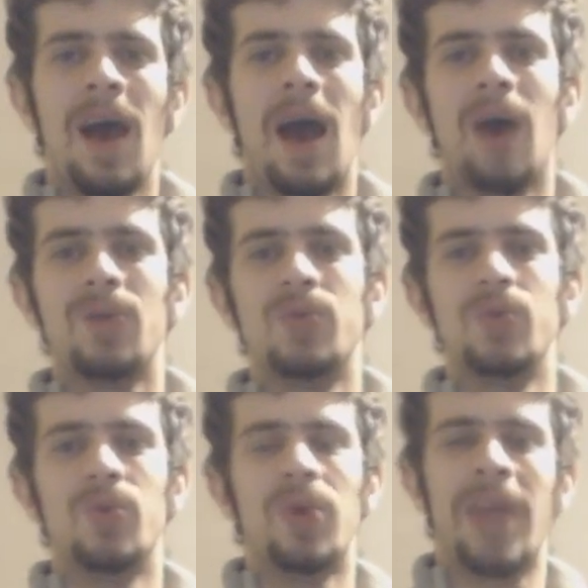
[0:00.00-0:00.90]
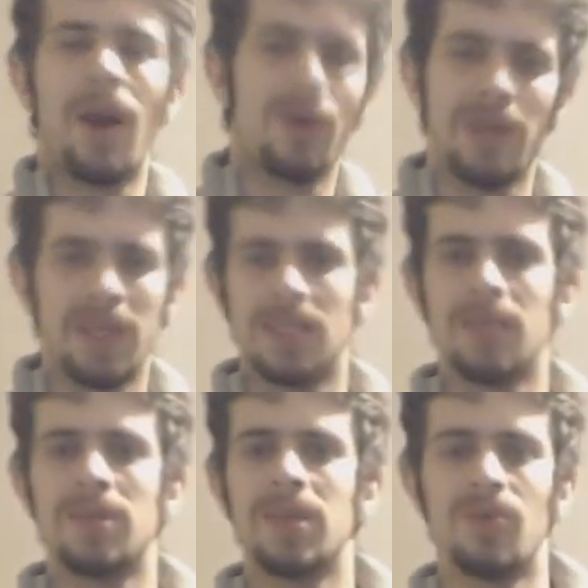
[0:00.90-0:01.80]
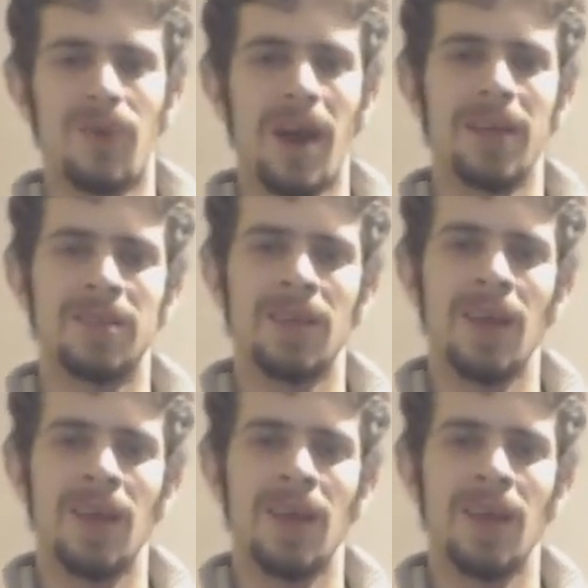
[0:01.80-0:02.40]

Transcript: how to calculate something right.